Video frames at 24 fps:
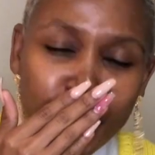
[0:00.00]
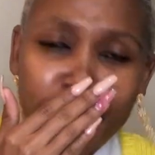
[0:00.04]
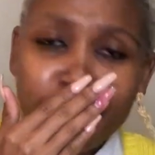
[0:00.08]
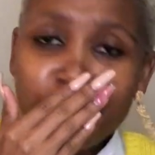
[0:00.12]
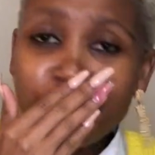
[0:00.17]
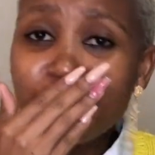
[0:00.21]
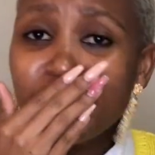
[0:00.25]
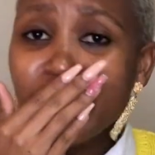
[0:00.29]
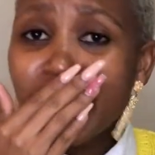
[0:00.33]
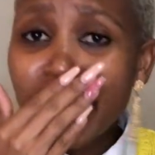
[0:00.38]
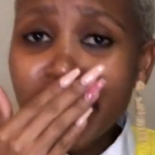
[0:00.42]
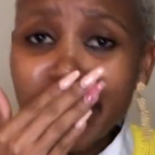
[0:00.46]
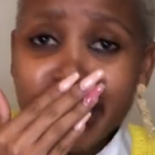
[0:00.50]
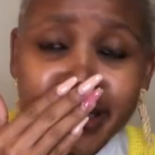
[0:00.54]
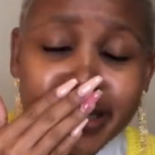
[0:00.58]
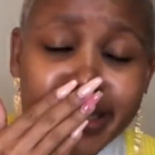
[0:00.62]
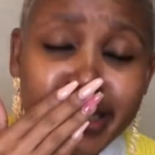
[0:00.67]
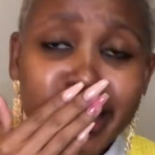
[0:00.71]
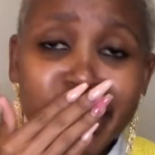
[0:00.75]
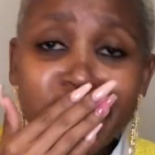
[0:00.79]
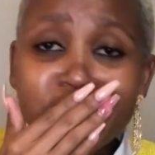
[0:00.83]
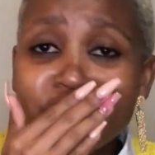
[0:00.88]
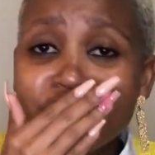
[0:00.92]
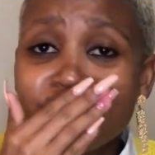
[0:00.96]
for
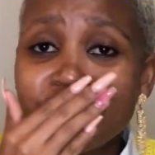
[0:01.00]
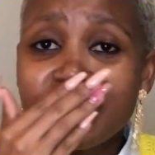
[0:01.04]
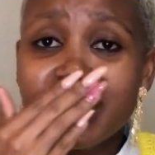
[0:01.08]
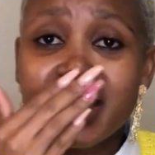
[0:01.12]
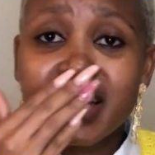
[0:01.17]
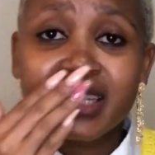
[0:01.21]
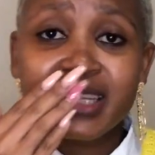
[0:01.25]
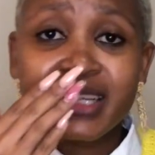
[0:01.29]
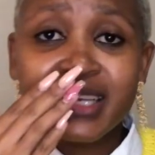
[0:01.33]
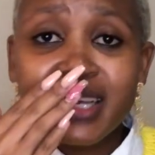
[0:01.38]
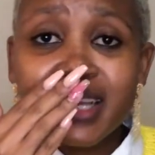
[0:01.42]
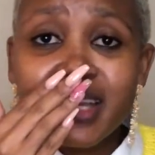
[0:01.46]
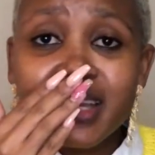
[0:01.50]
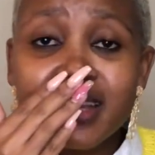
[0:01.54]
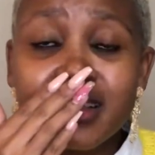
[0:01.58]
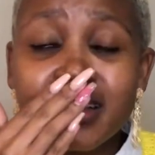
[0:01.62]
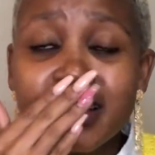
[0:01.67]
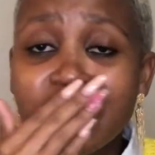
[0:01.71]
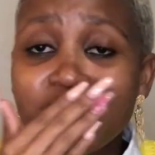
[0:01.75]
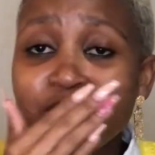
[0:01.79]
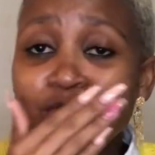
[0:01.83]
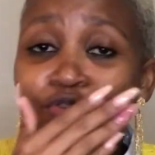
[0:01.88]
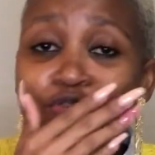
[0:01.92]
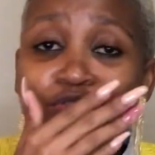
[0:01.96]
liking
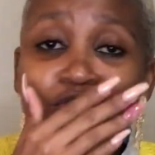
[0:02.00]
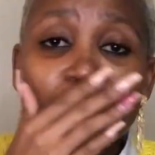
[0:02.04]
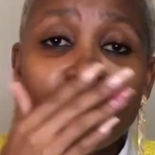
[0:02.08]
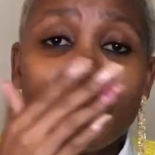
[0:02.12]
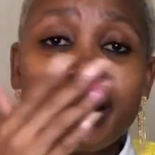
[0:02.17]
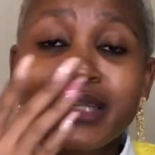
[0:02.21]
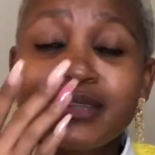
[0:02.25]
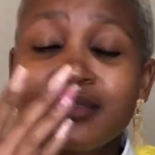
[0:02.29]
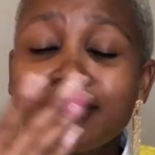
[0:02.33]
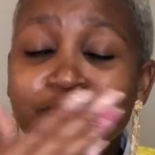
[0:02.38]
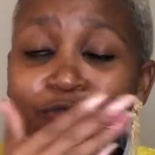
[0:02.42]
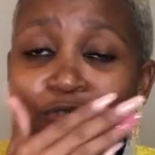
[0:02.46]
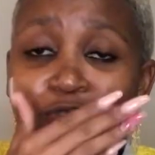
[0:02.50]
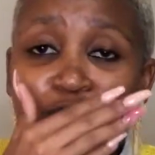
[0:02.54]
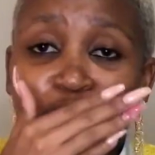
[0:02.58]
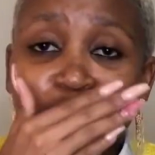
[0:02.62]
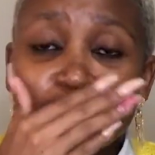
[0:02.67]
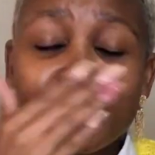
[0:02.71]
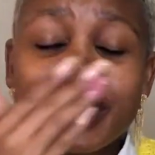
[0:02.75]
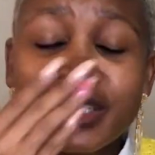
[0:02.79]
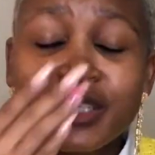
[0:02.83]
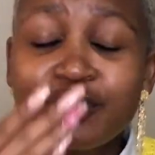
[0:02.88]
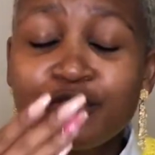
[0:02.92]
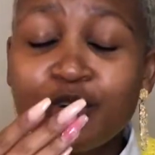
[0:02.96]
sharing you know what for
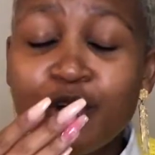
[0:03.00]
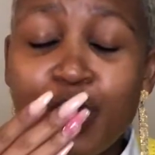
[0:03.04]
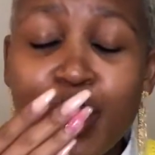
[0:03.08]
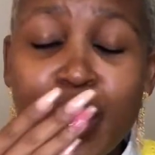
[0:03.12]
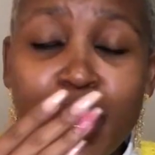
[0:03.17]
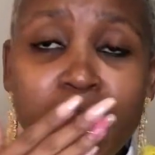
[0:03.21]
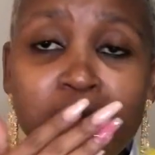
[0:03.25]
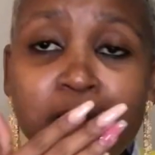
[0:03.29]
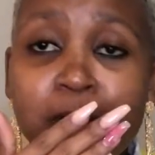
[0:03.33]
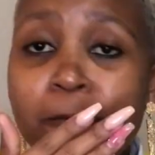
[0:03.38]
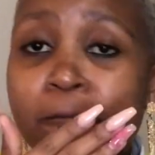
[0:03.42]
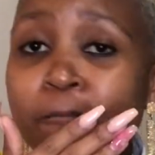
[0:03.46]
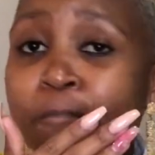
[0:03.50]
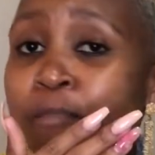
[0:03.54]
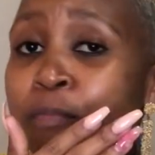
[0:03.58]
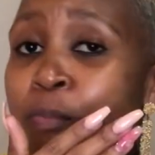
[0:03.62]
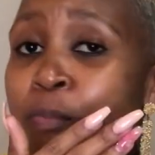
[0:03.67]
doing it all